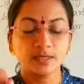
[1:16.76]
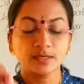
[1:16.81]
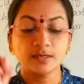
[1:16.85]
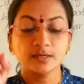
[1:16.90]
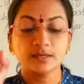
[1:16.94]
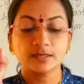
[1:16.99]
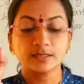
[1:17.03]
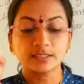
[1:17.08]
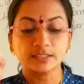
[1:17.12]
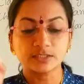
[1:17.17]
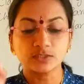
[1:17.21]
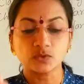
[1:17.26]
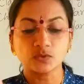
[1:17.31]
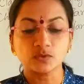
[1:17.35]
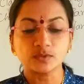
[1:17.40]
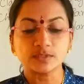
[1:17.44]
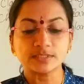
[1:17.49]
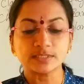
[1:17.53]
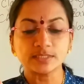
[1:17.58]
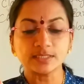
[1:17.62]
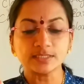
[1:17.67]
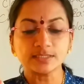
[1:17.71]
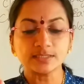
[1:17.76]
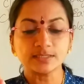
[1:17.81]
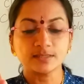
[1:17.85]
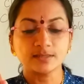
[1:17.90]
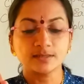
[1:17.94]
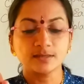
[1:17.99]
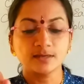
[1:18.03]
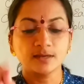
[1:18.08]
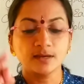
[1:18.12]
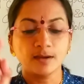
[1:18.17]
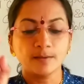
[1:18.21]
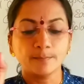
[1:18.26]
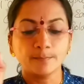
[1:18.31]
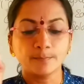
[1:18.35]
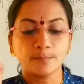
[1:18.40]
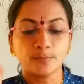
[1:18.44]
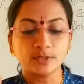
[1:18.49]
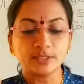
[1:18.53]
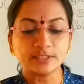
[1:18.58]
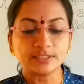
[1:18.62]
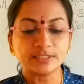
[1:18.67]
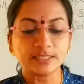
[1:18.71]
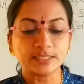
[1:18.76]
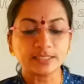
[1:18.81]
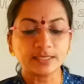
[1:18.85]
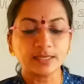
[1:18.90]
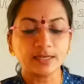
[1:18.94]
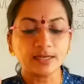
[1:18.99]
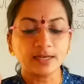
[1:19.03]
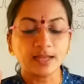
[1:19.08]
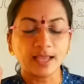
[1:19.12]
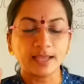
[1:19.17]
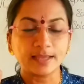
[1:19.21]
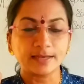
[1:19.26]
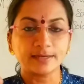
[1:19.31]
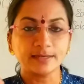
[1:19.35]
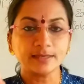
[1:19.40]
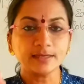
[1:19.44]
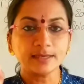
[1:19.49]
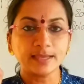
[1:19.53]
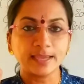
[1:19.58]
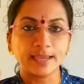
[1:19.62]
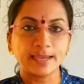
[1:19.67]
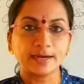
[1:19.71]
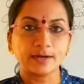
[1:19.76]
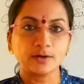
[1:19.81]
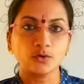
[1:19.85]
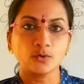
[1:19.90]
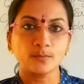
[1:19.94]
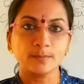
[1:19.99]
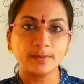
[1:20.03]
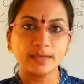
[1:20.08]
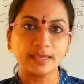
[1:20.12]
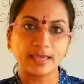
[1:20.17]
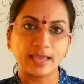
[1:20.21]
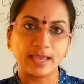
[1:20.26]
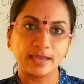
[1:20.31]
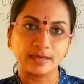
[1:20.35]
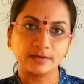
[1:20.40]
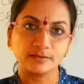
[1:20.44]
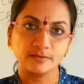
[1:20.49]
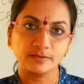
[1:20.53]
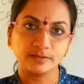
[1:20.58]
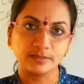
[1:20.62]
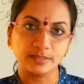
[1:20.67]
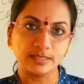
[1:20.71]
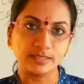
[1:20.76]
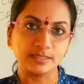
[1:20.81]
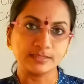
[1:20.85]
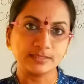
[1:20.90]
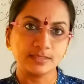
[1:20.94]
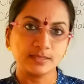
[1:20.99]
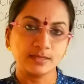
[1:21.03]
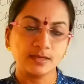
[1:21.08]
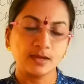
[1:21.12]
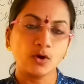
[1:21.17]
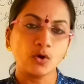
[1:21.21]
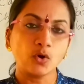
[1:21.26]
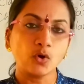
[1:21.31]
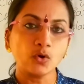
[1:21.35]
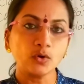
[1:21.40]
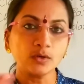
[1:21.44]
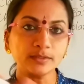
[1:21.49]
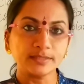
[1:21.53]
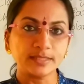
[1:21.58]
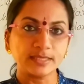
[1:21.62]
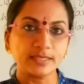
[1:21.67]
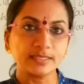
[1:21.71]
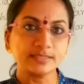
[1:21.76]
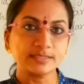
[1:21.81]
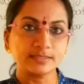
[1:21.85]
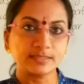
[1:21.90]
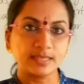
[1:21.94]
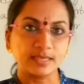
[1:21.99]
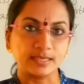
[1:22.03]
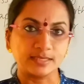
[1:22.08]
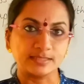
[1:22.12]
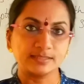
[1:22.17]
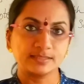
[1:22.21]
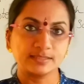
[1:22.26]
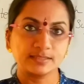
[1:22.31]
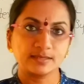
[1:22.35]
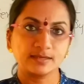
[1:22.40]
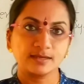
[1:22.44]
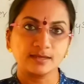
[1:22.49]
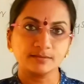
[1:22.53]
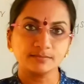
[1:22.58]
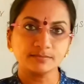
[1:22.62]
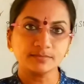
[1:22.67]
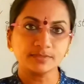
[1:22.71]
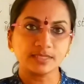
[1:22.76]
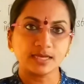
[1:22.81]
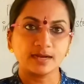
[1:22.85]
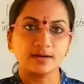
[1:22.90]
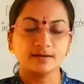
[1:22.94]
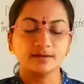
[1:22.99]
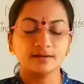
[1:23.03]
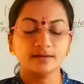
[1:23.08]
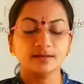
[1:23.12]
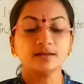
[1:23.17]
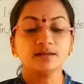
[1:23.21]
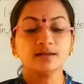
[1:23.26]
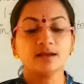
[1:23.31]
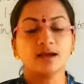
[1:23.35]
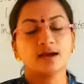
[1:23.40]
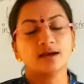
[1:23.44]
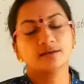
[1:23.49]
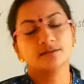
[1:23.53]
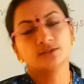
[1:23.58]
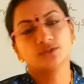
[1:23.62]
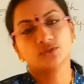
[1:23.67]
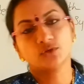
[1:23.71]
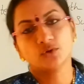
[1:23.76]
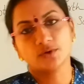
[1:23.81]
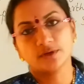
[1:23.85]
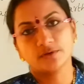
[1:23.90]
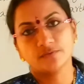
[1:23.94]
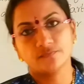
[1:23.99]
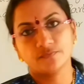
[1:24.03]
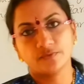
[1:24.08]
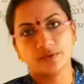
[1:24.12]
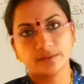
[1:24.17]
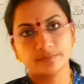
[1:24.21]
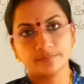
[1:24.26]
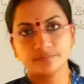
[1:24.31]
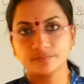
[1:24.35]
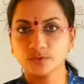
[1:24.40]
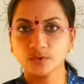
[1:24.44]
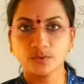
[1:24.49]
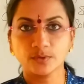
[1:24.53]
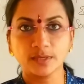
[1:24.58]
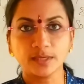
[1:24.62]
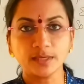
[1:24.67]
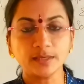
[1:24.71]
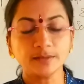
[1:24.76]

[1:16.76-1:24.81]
resources, political and economic activities. All these things comes under geography. Okay